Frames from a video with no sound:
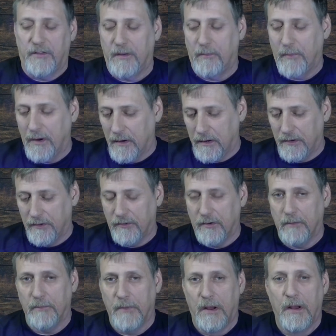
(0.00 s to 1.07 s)
the American
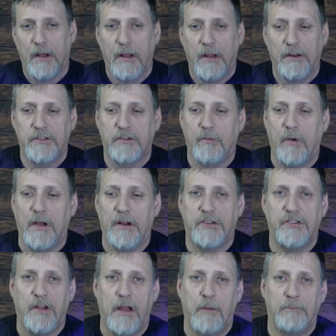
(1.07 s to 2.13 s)
dream. It's quite a
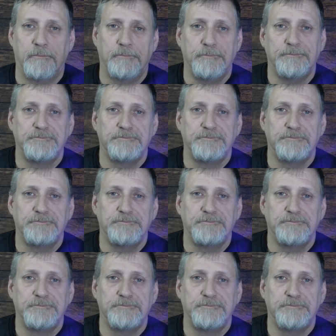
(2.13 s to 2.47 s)
sham.